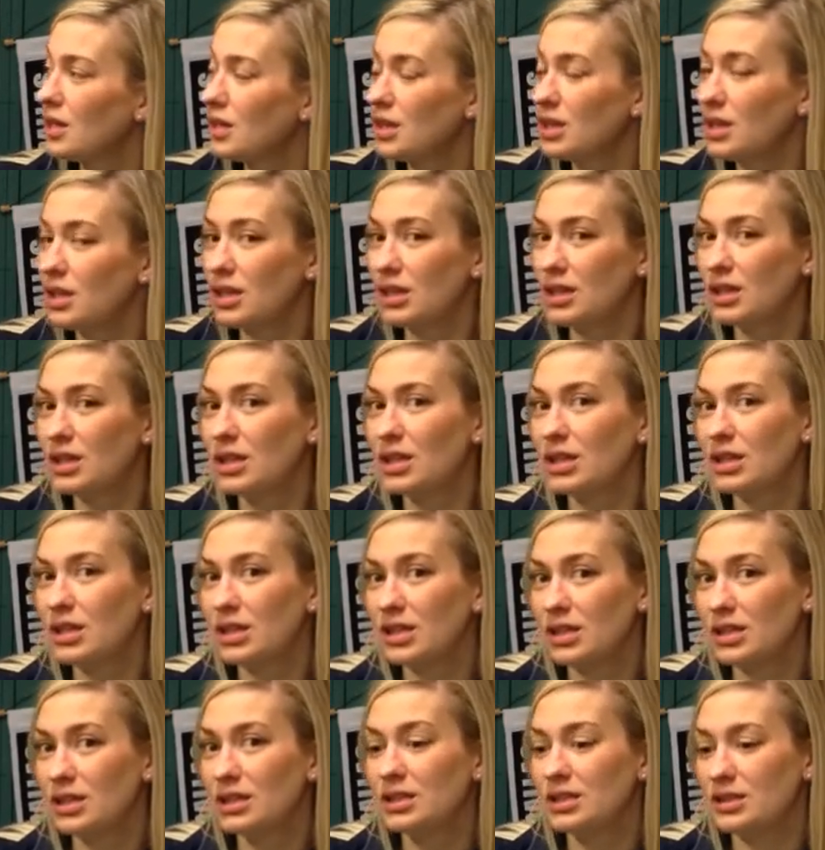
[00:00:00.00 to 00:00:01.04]

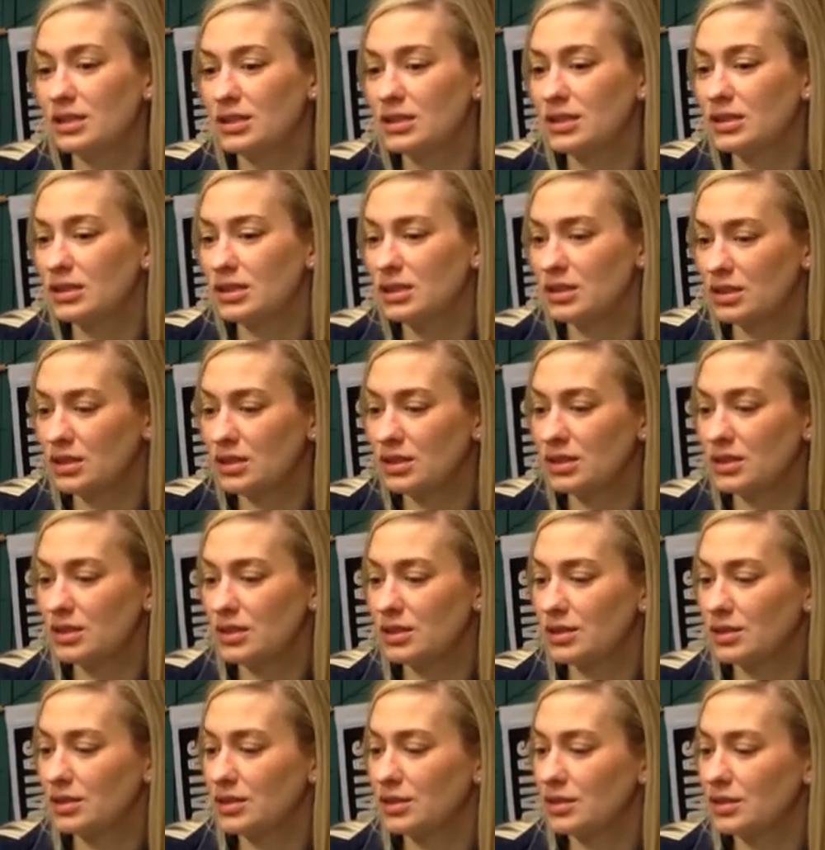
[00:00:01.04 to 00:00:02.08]

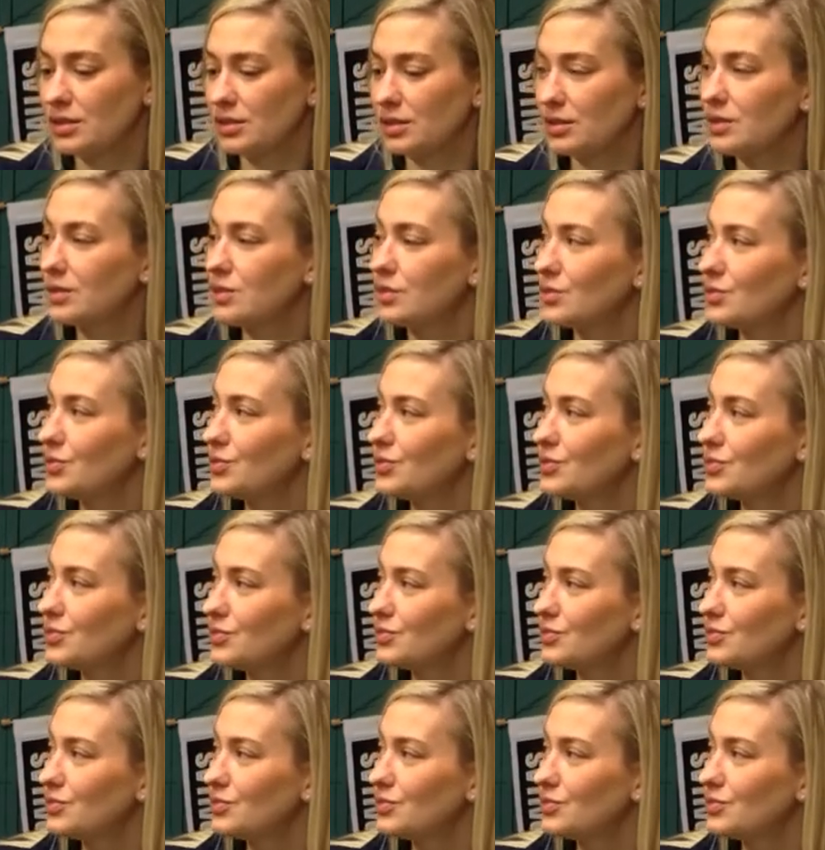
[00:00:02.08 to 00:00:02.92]
[no speech]